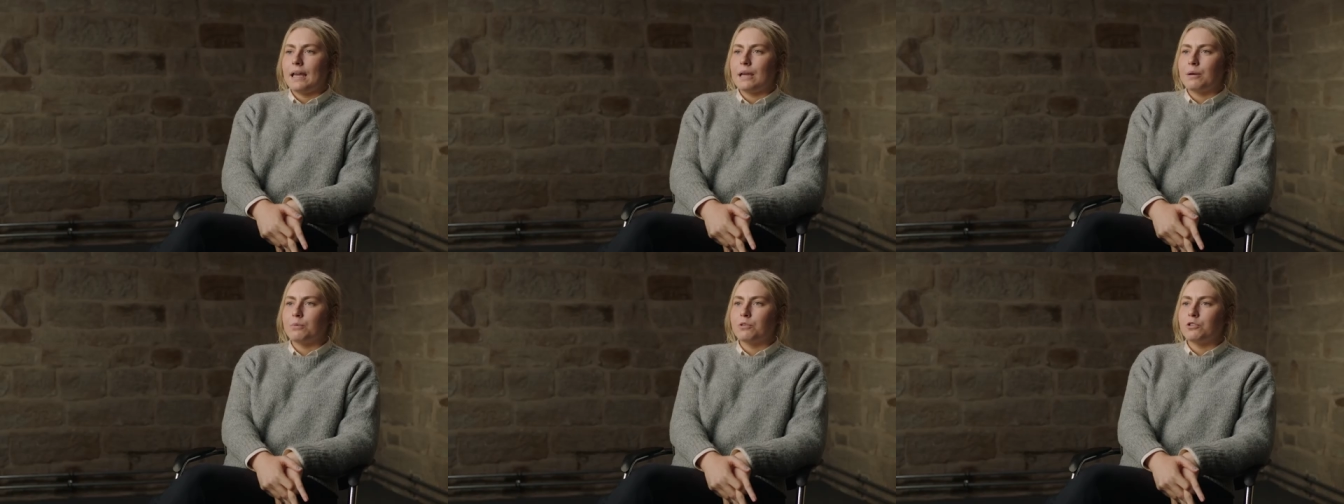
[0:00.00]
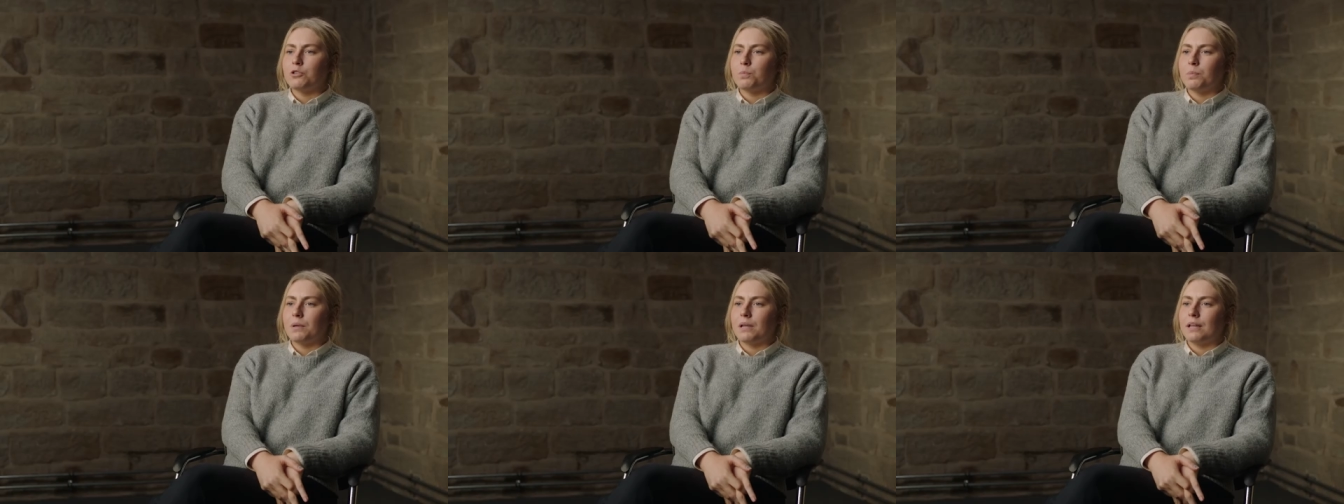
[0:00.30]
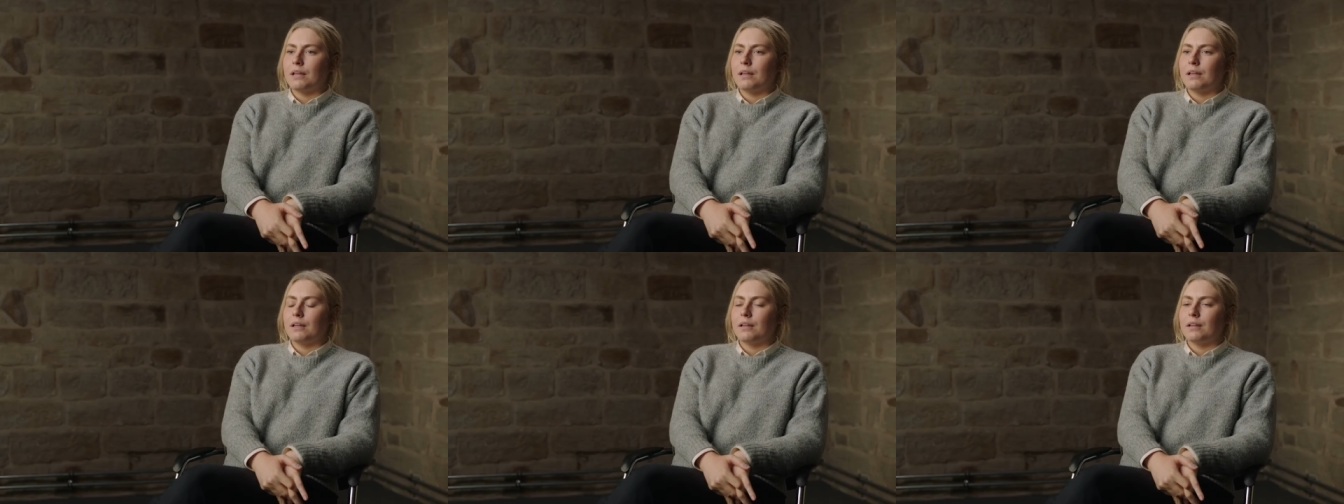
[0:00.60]
it would
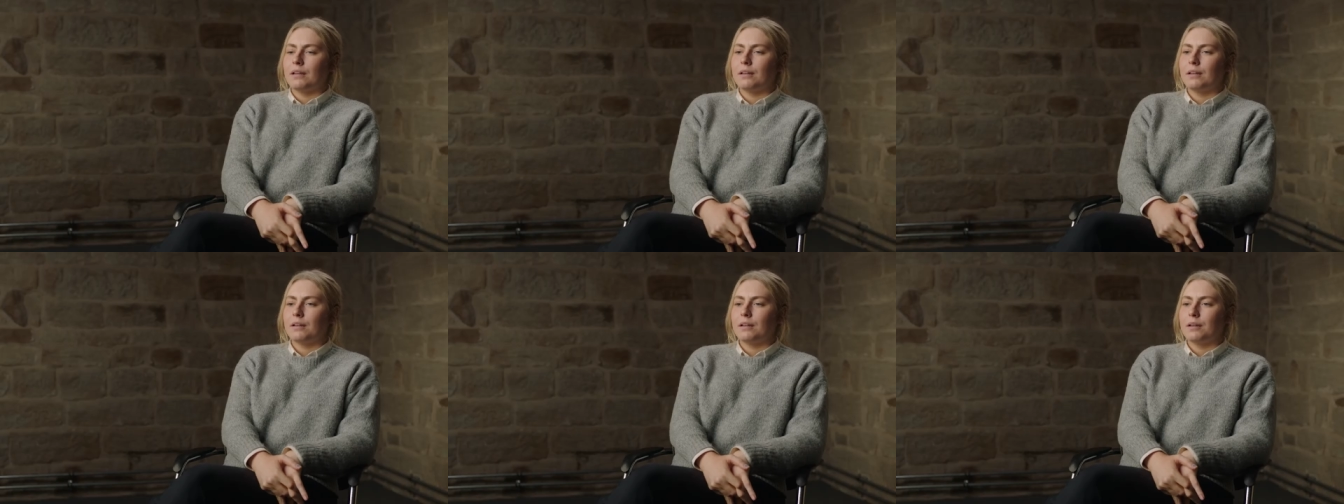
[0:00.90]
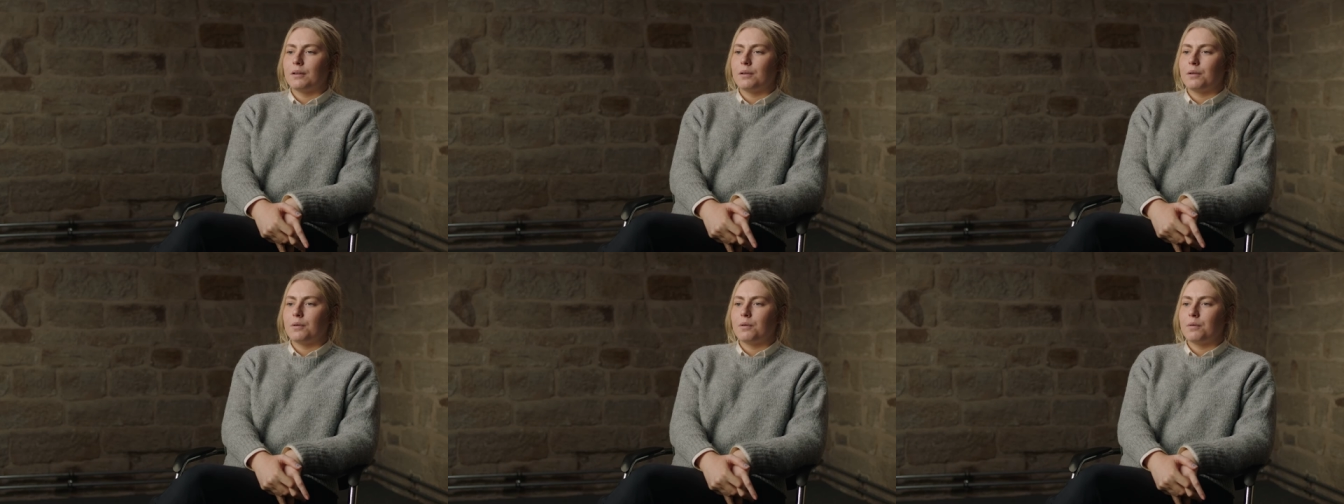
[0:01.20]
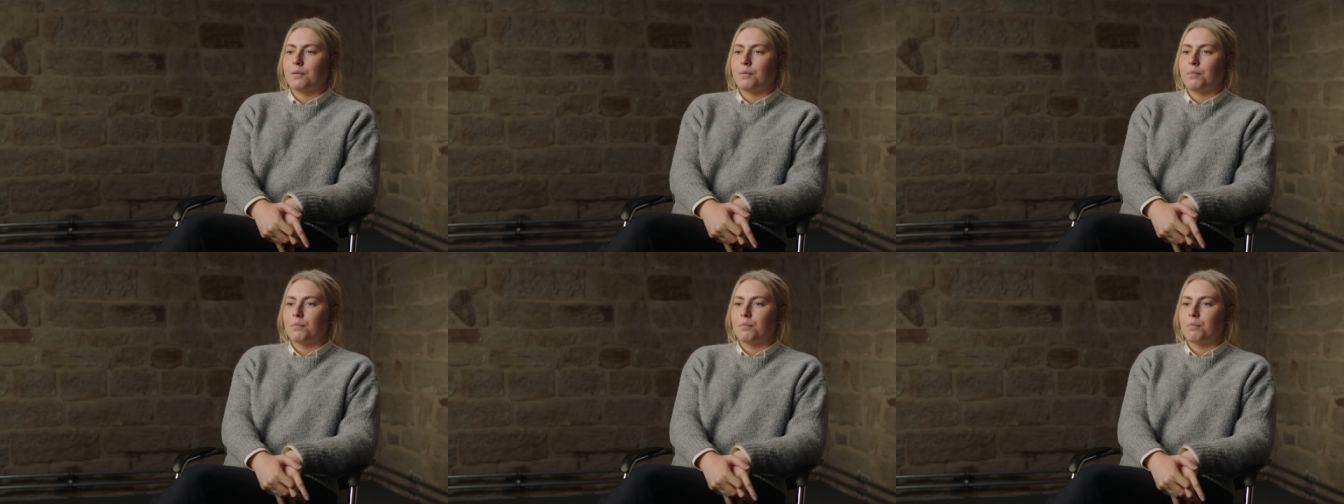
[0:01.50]
be
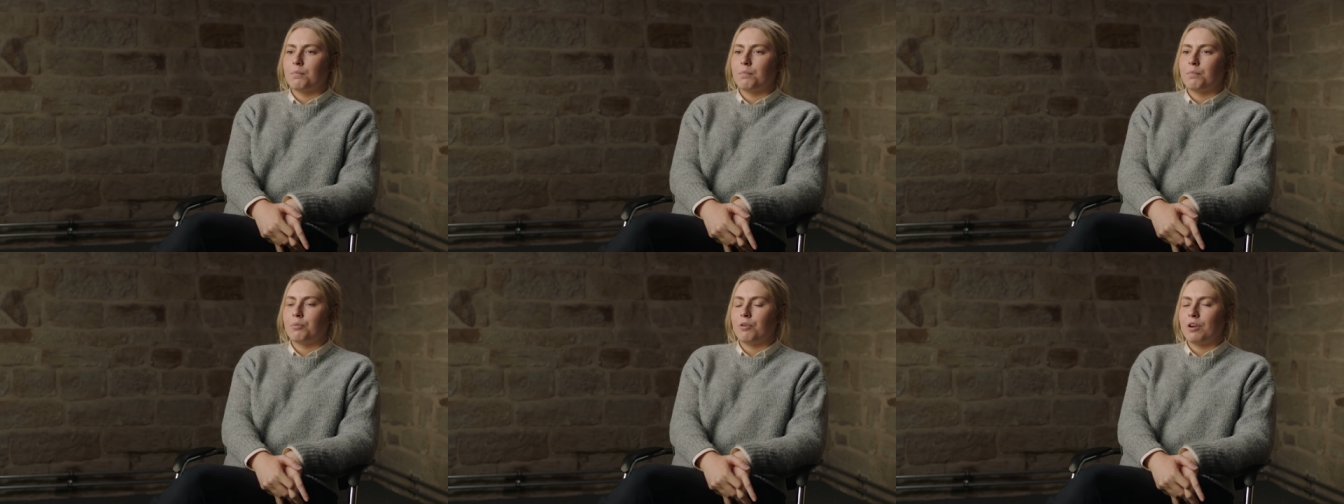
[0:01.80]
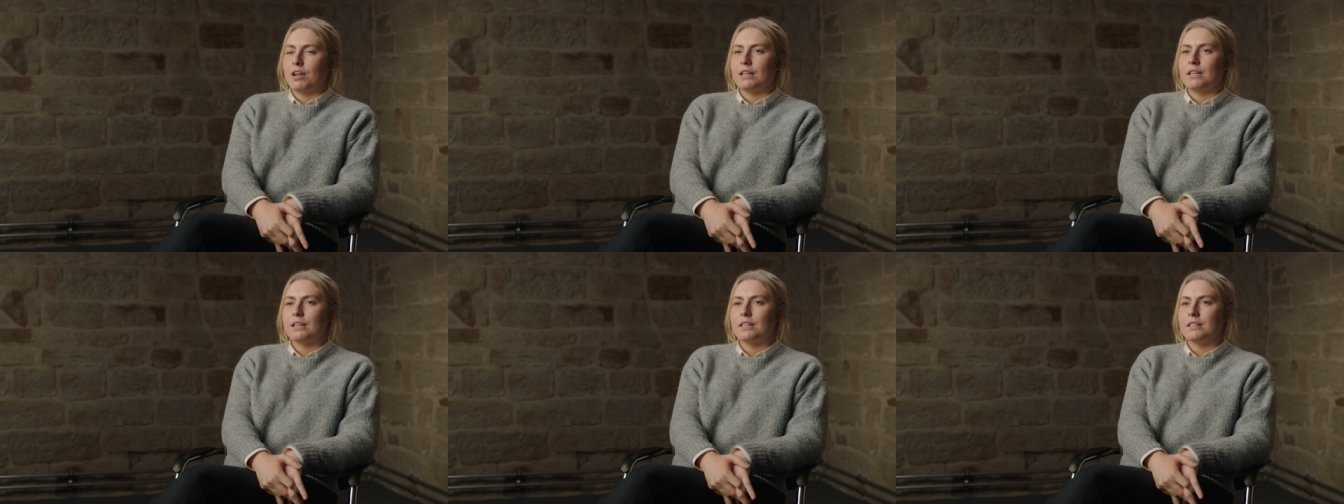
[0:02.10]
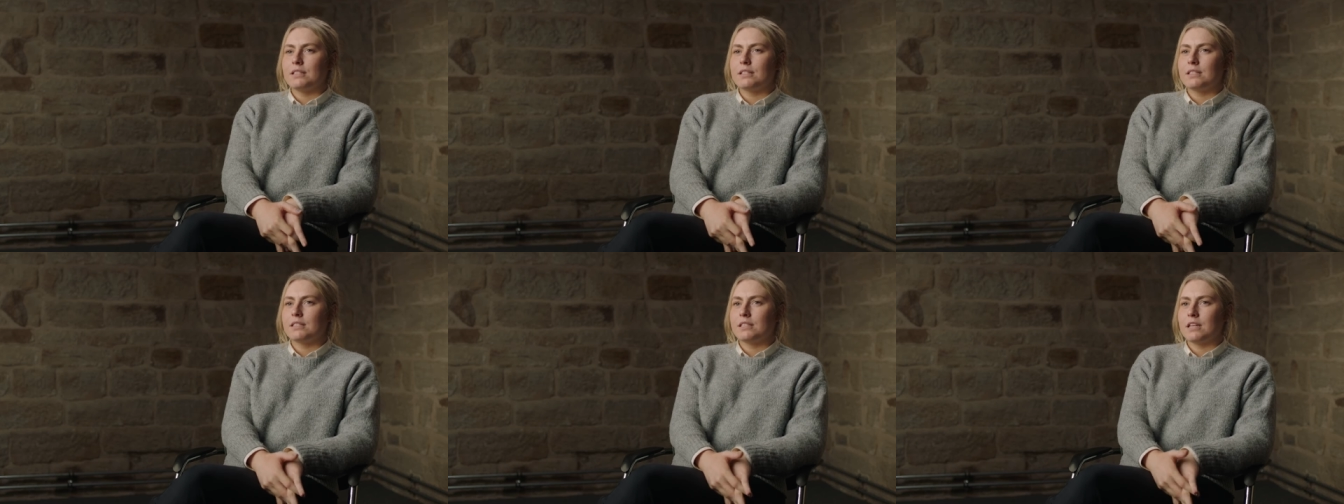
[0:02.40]
breaking
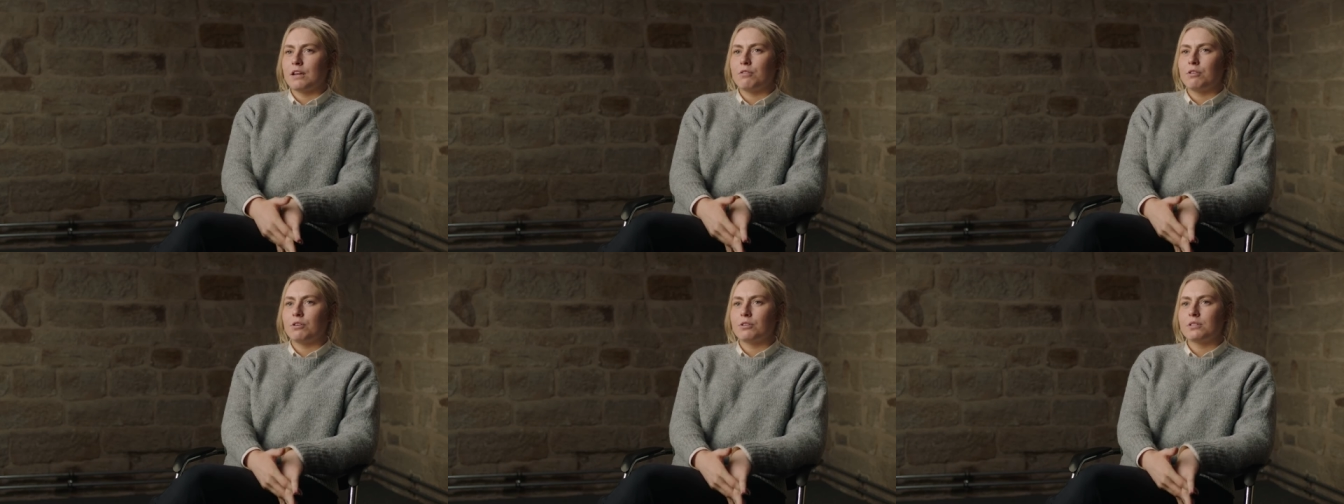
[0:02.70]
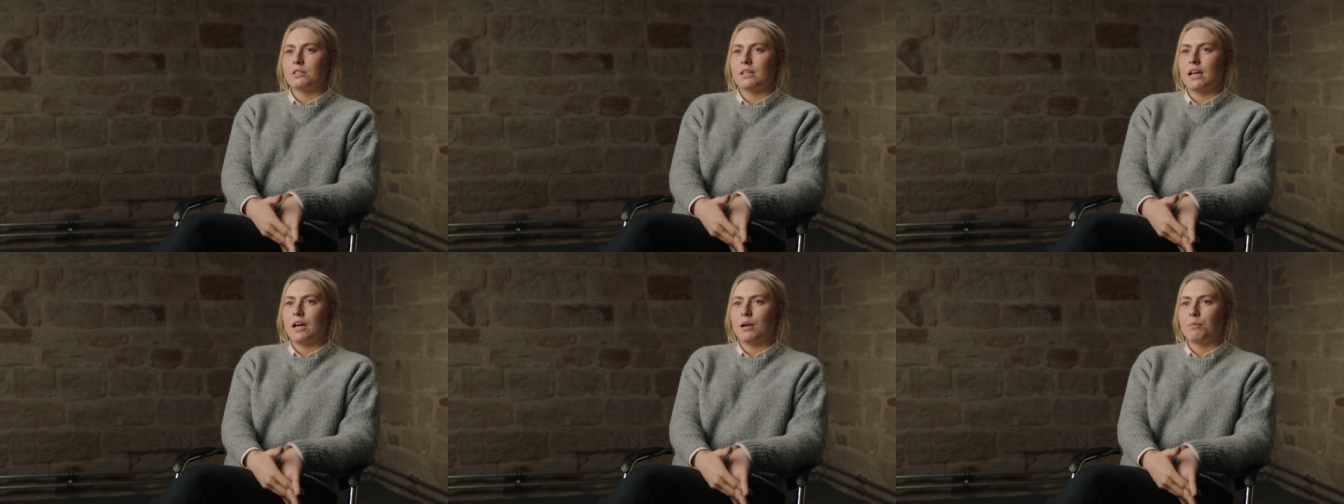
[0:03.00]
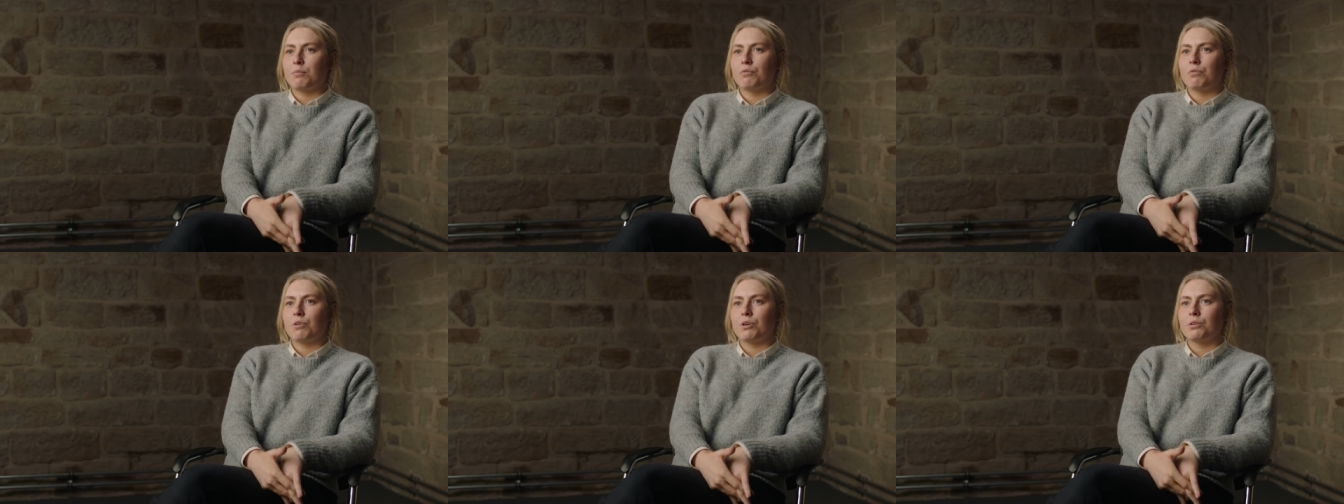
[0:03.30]
the
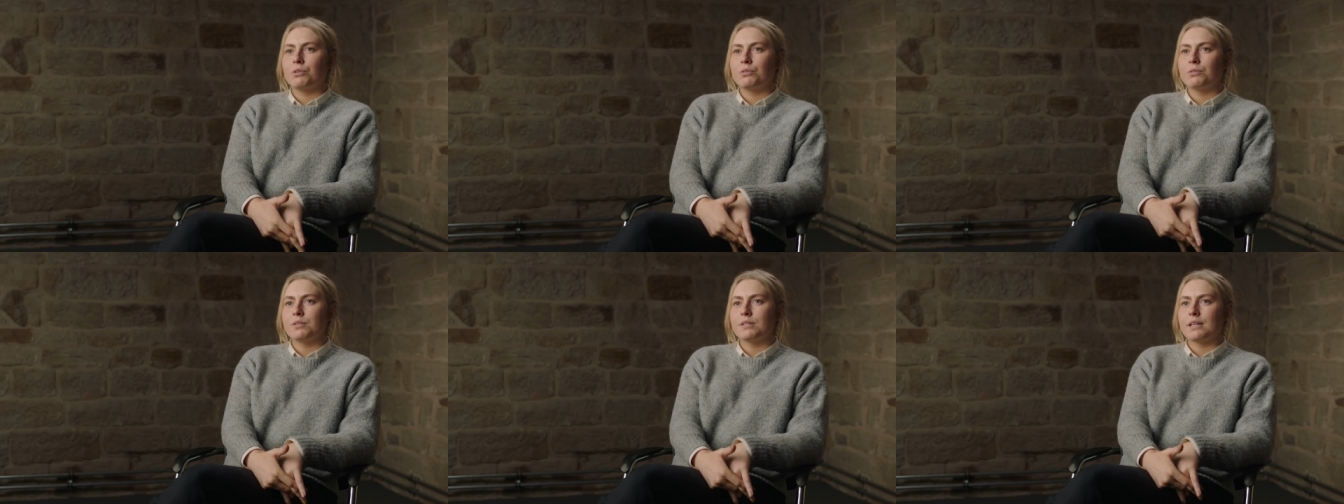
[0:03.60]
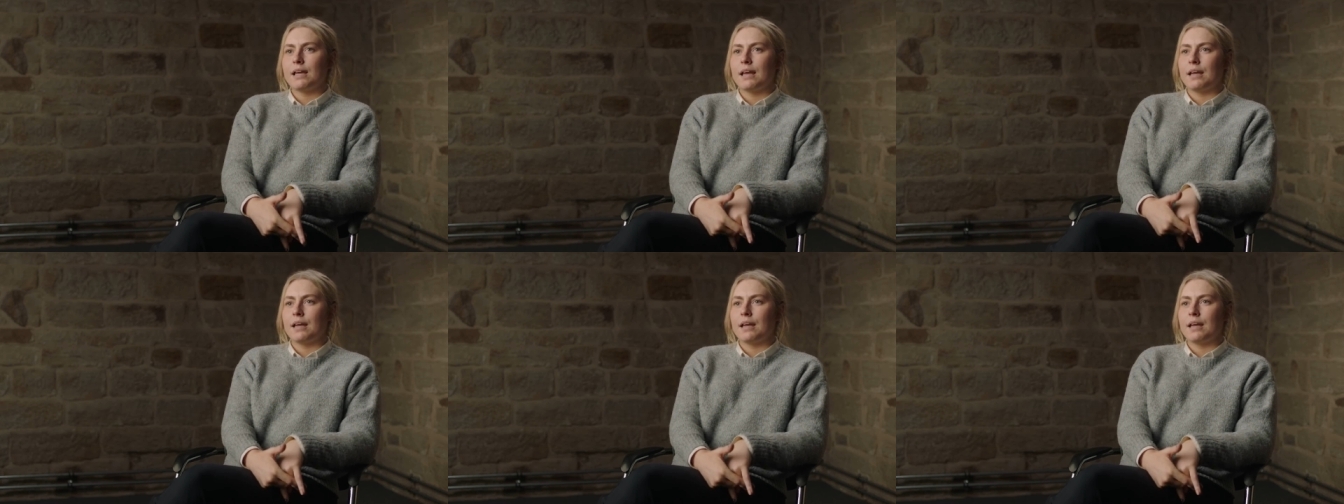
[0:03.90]
stereotype roles.